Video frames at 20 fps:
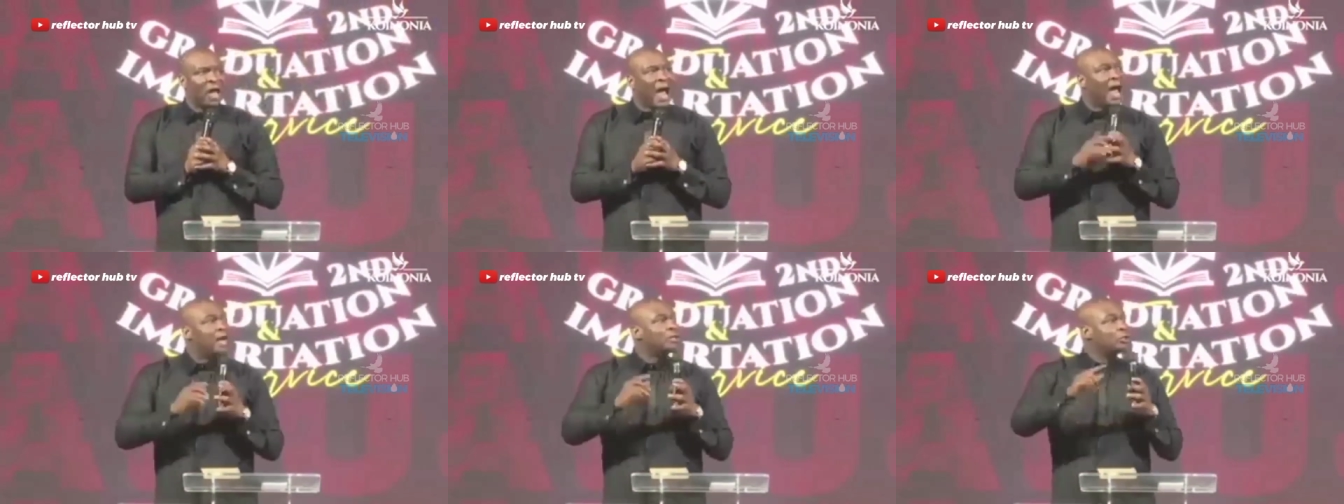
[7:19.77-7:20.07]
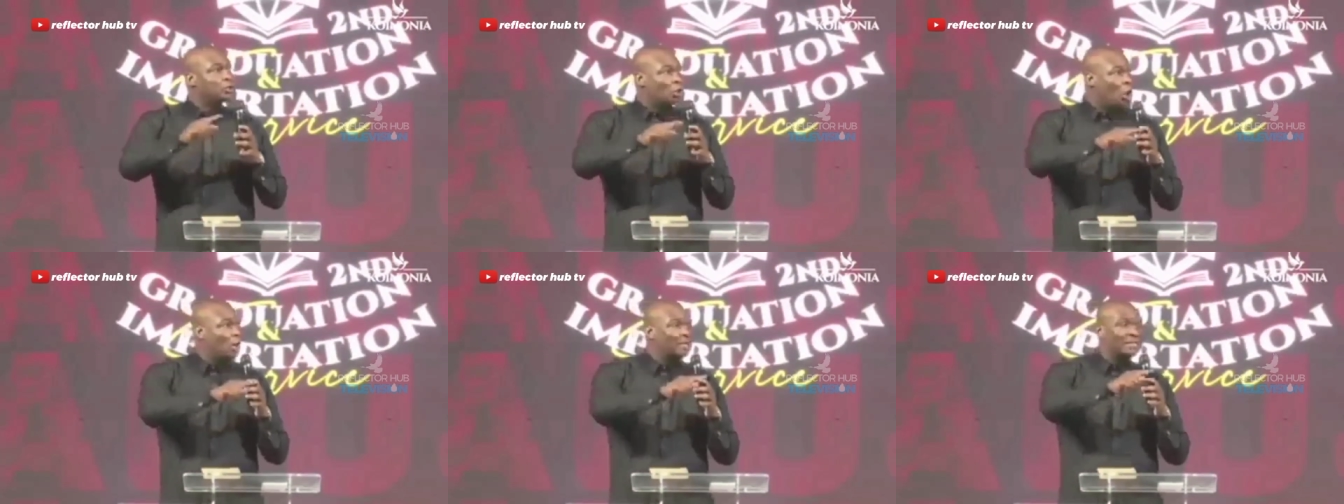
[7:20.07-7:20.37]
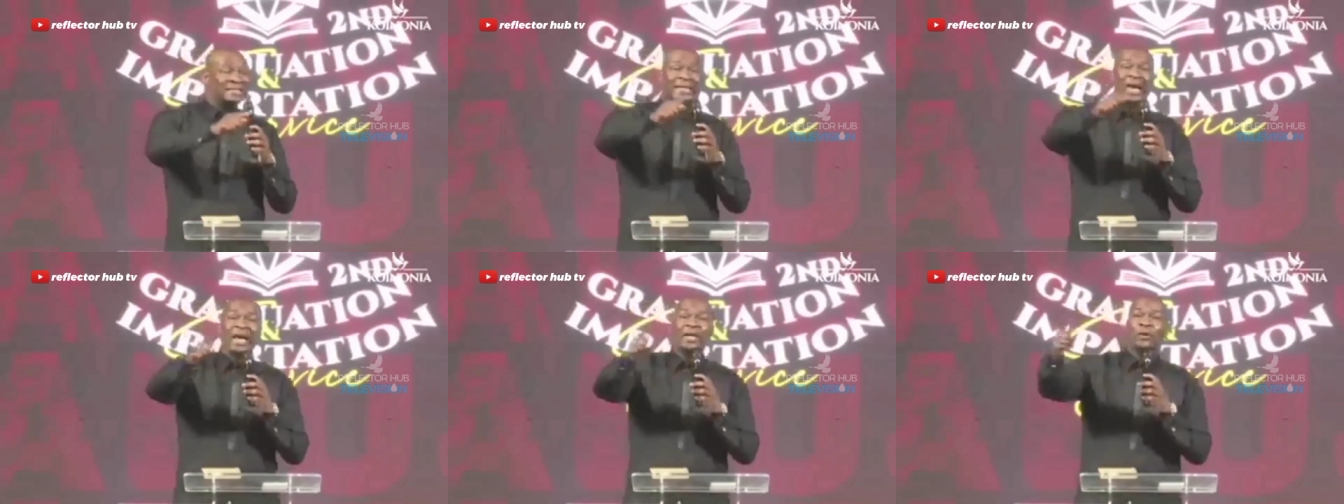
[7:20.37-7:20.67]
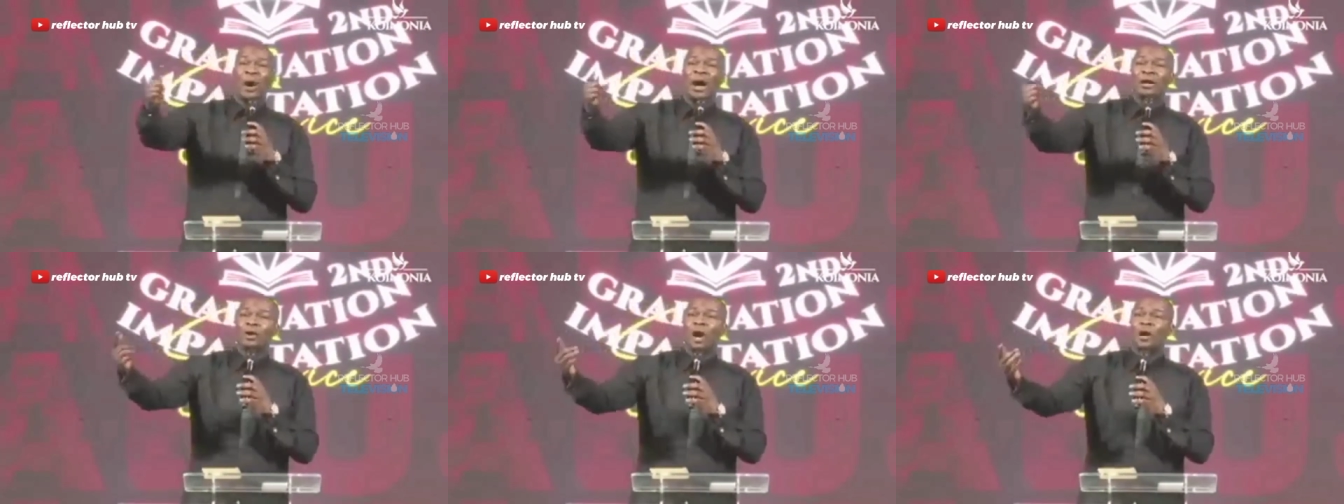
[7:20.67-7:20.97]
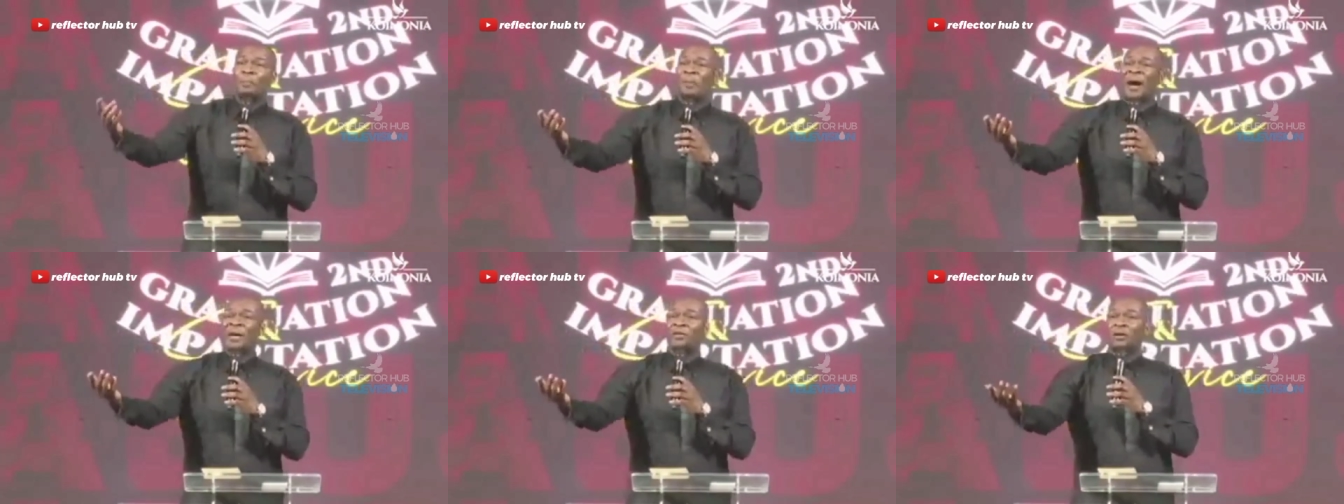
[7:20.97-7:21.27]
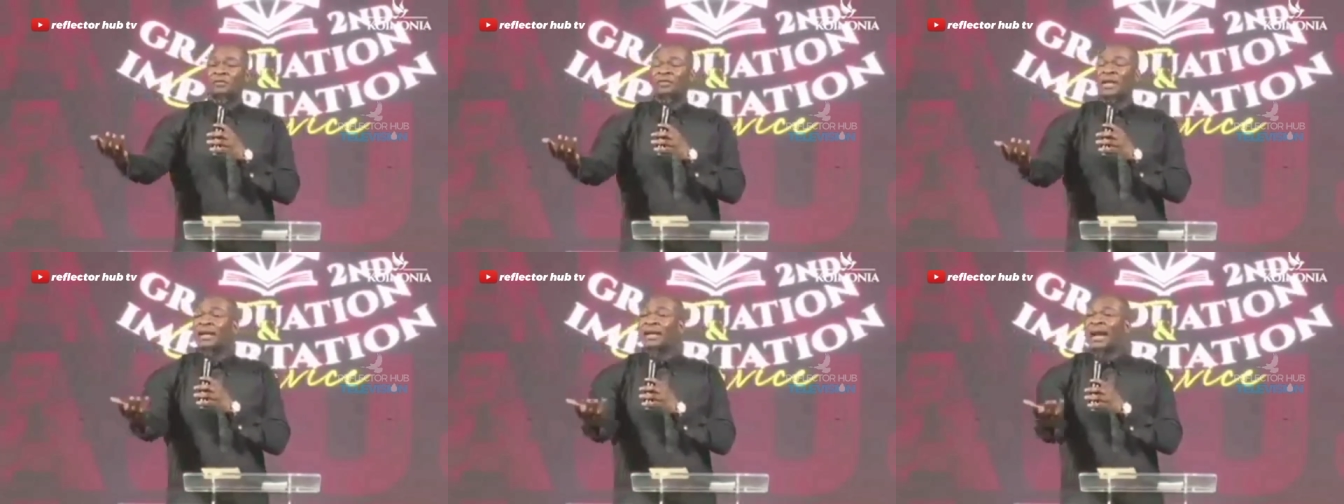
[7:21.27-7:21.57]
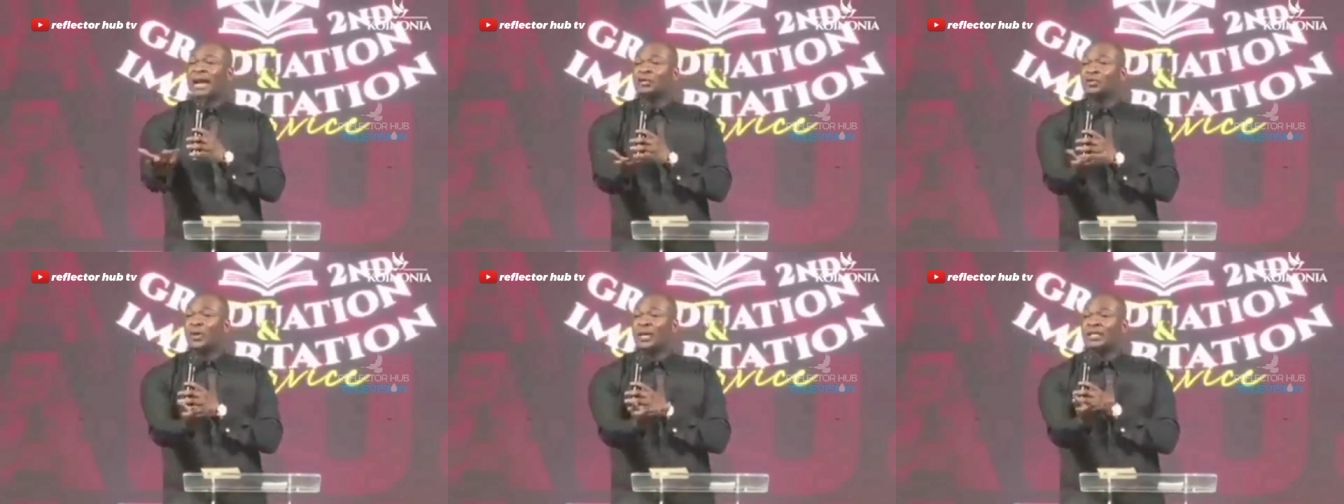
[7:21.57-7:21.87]
And don't say you are not part of the
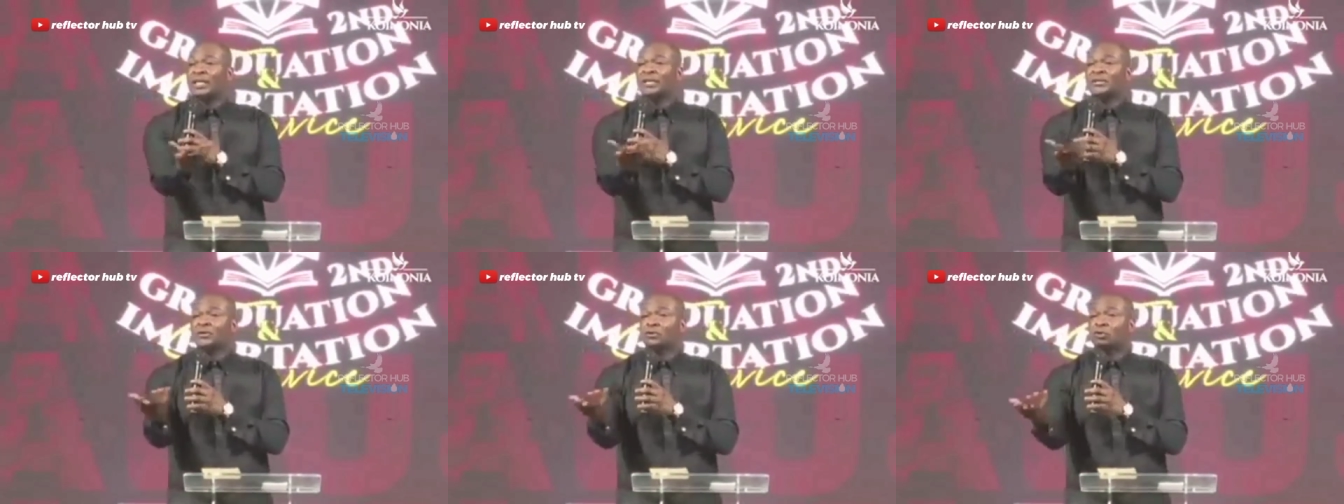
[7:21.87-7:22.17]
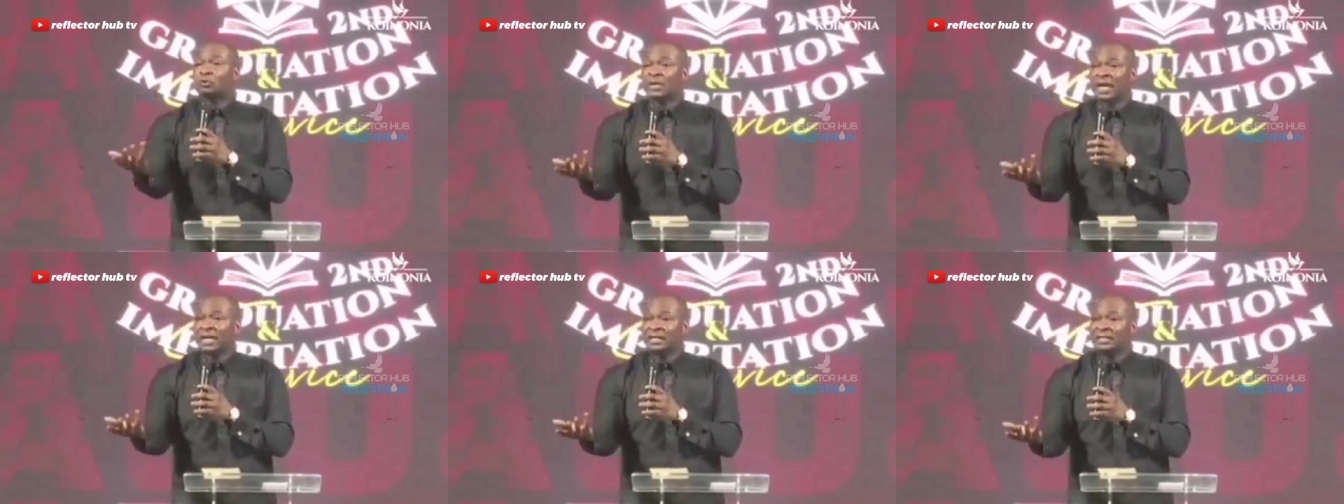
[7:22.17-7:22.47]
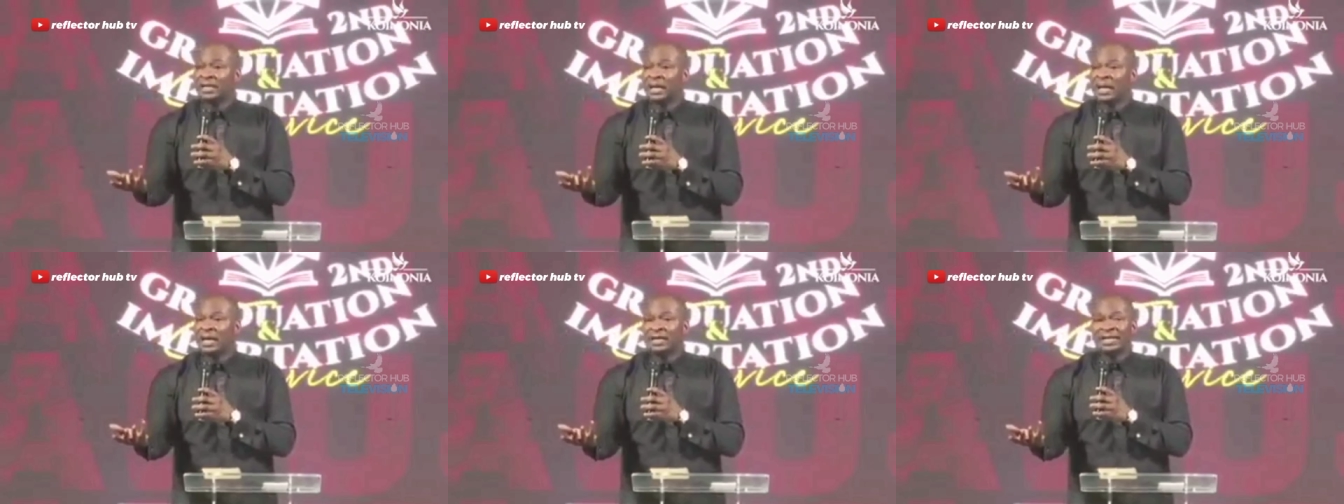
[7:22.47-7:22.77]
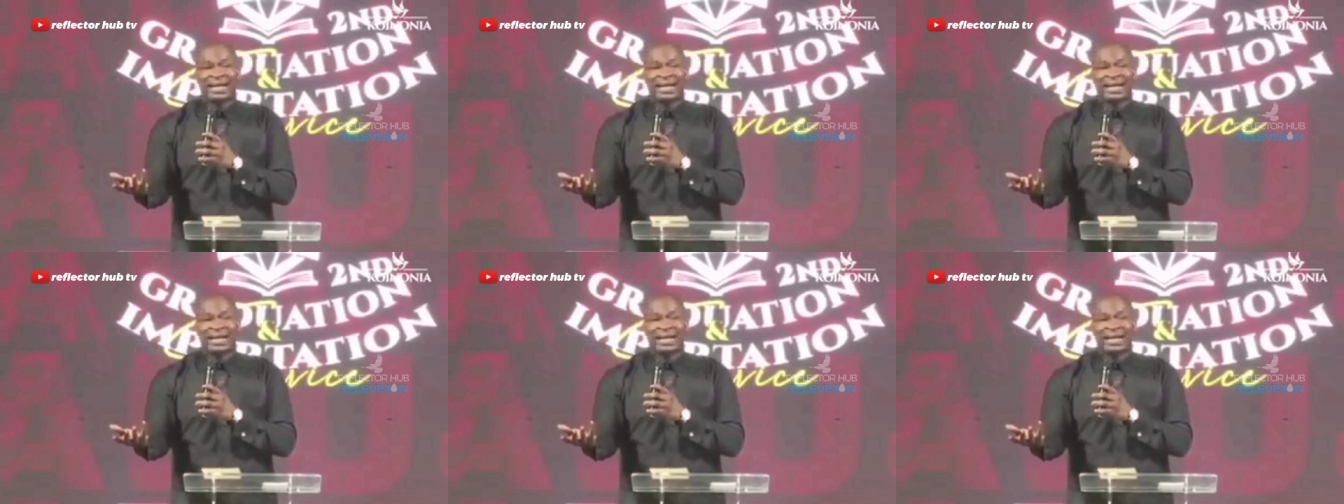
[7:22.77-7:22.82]
graduating students.